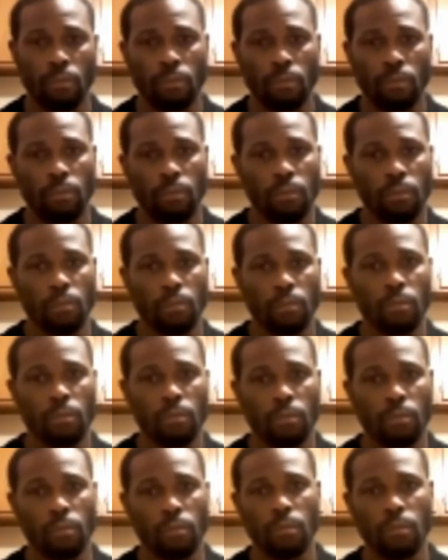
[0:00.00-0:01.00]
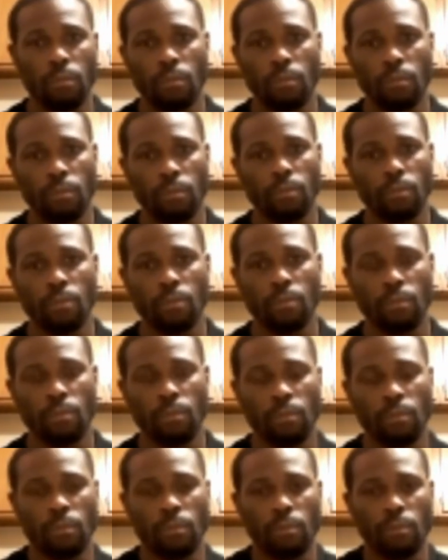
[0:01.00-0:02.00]

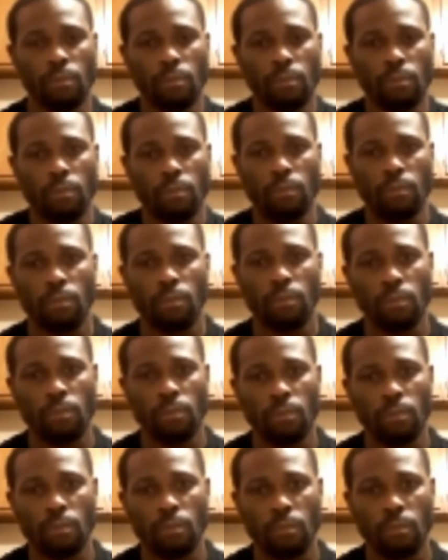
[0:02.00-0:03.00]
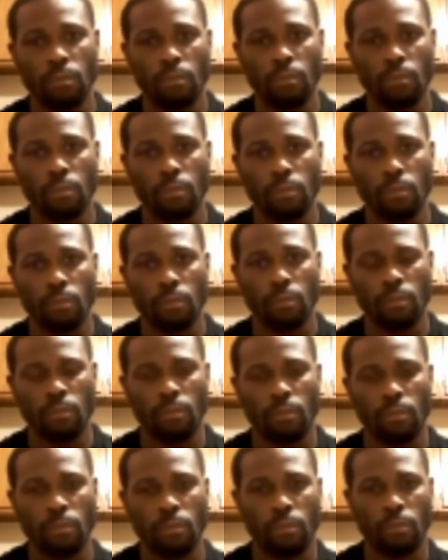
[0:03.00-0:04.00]

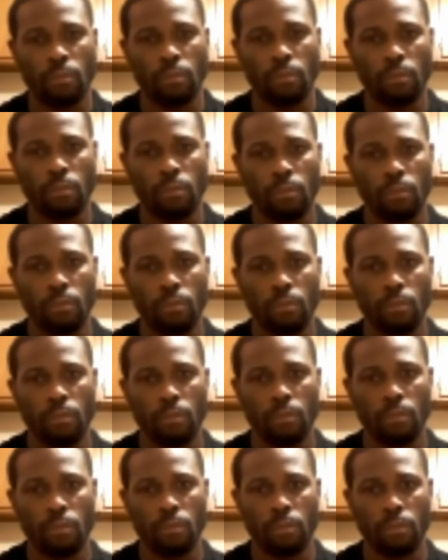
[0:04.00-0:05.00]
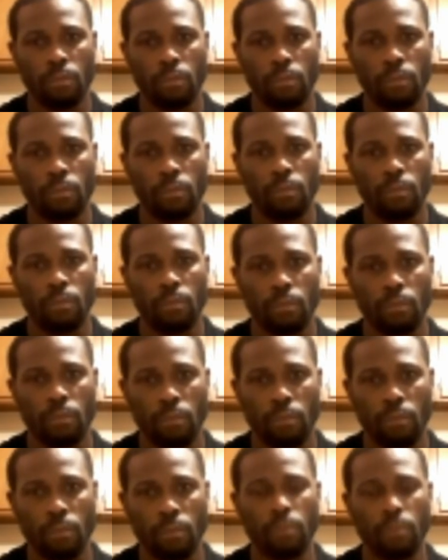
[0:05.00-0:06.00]

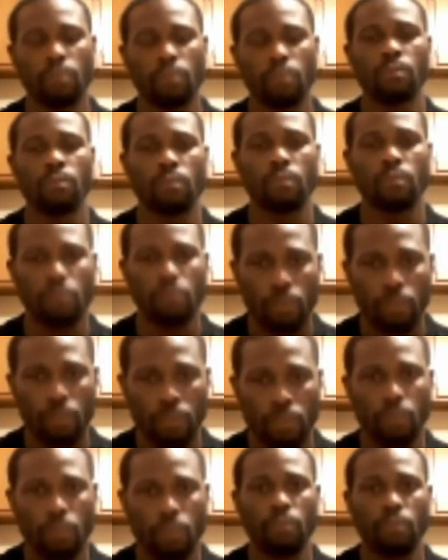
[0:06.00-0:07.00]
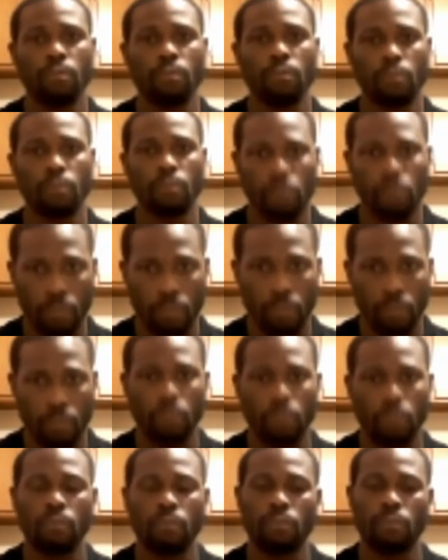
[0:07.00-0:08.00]
(silent)